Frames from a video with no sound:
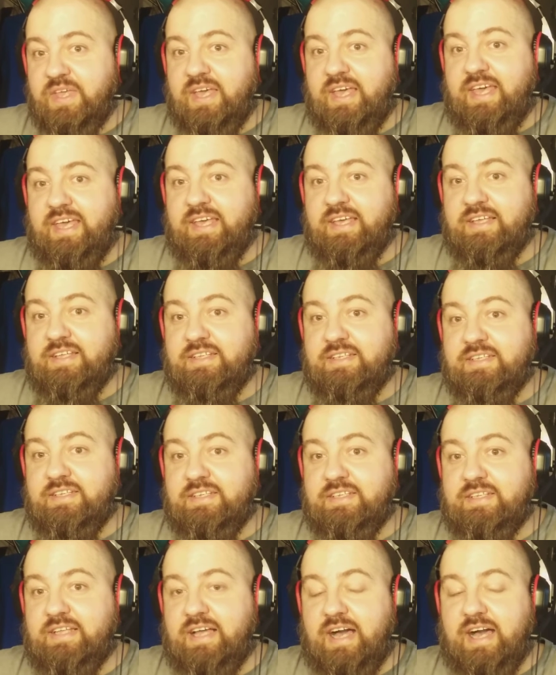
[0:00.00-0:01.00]

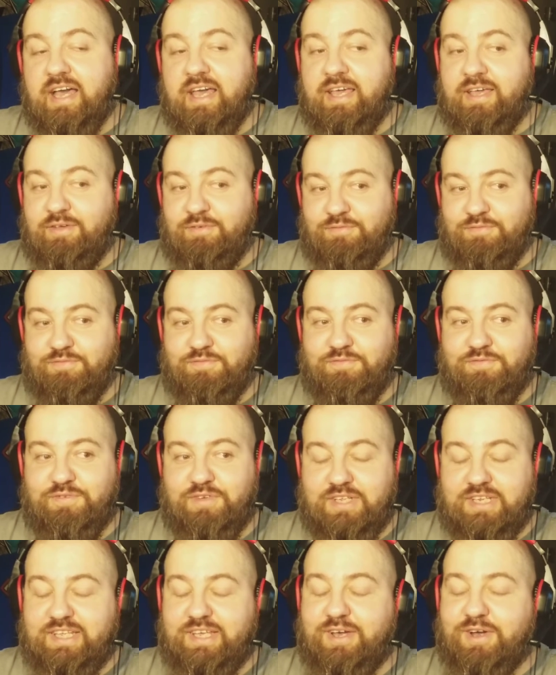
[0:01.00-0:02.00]
And I
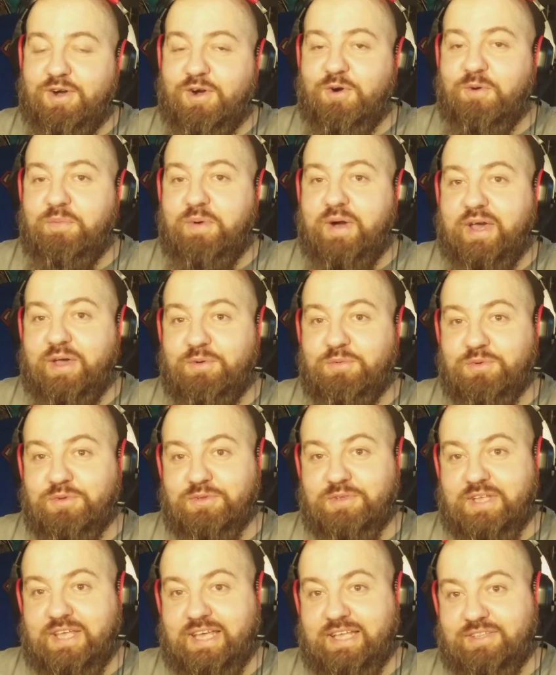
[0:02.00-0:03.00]
really hope I
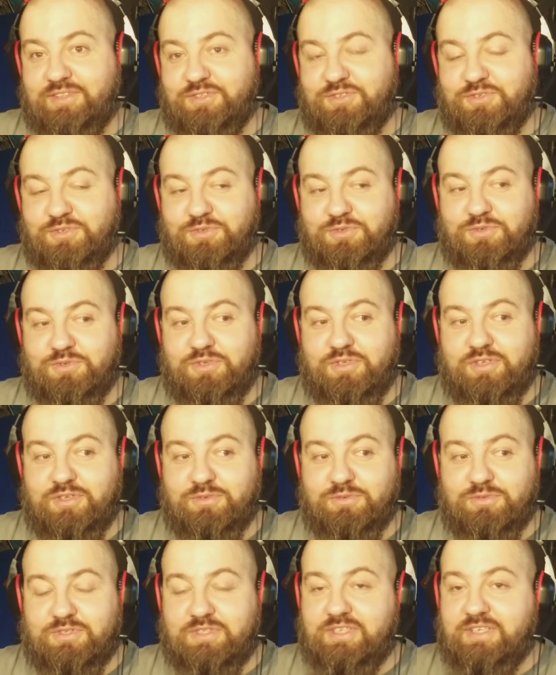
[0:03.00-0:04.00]
will get to
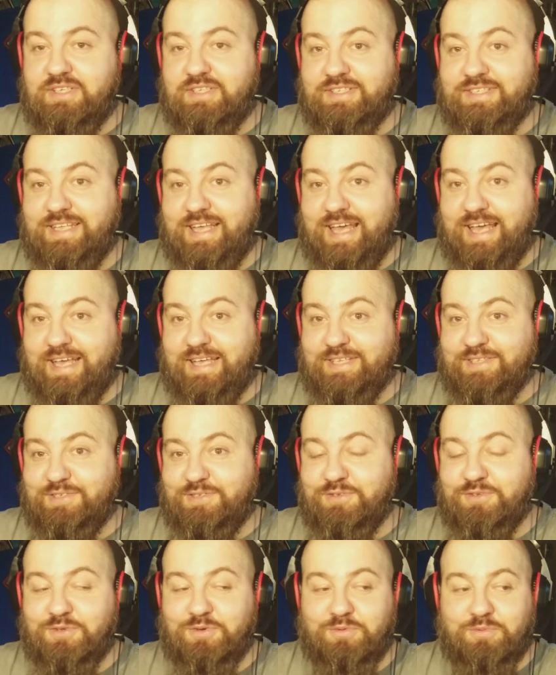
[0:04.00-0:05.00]
use these,
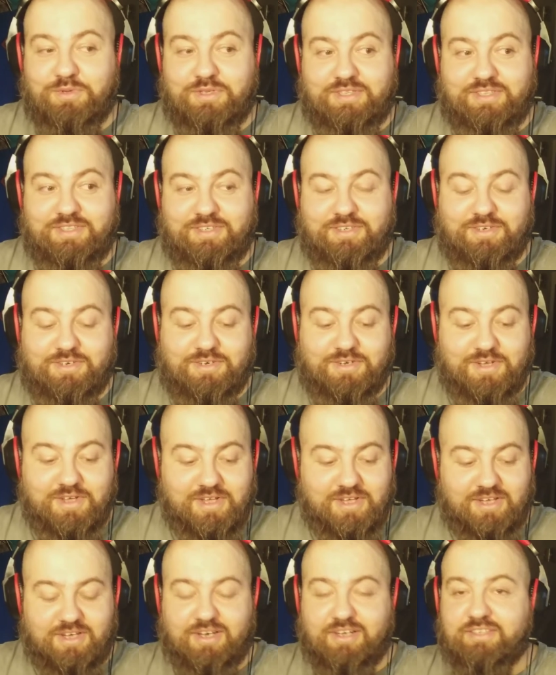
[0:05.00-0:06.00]
as with the
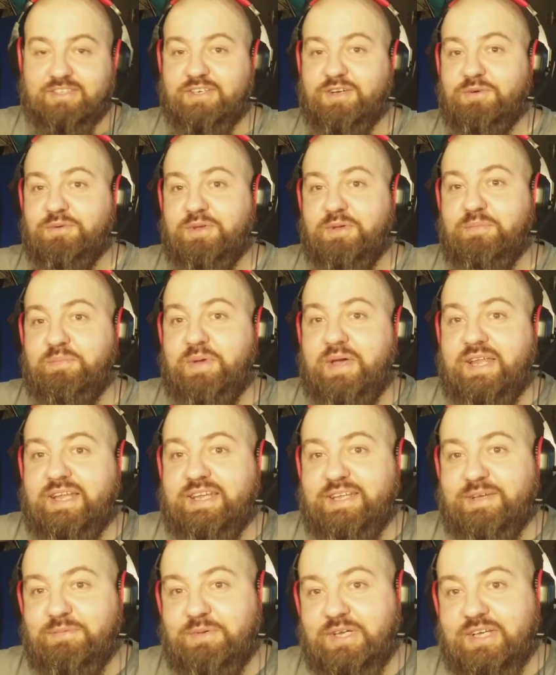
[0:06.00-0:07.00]
ongoing
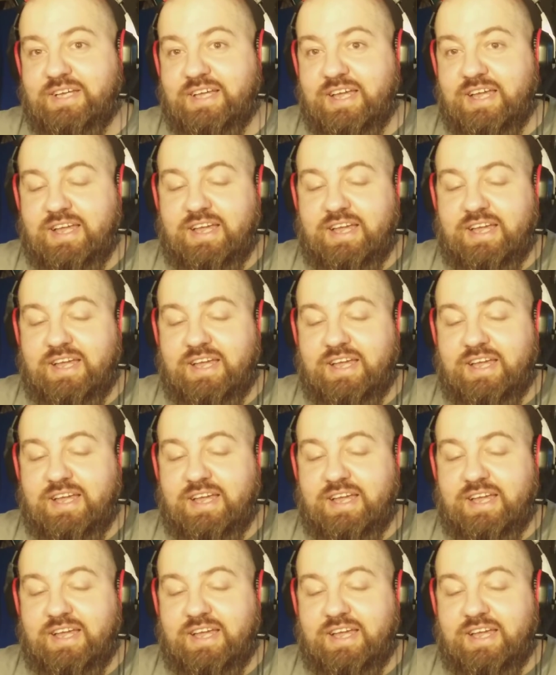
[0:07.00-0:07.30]
pandemic.